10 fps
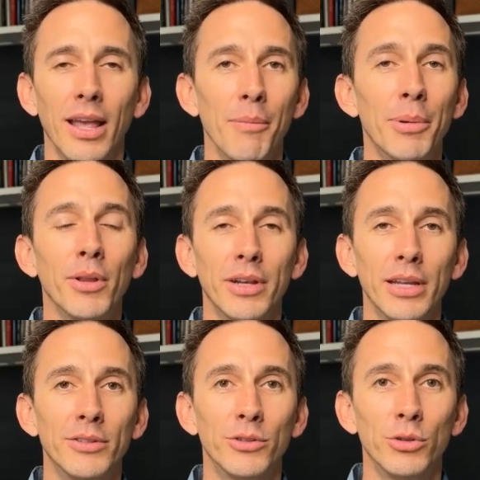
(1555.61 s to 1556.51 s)

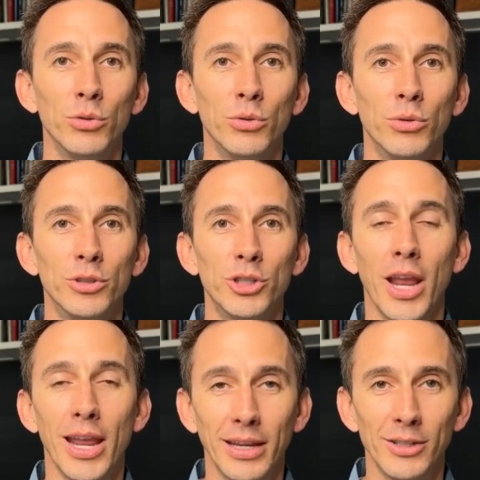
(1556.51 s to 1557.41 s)
abilities to
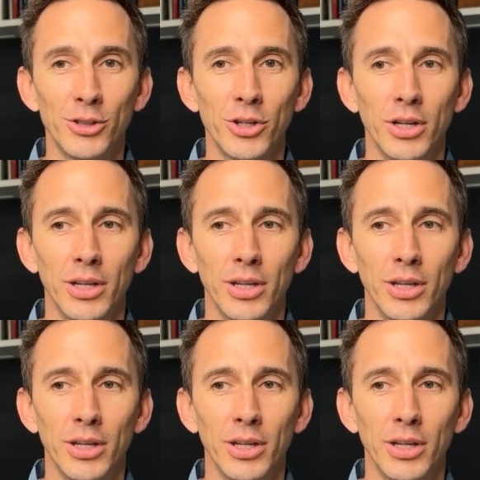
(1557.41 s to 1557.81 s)
change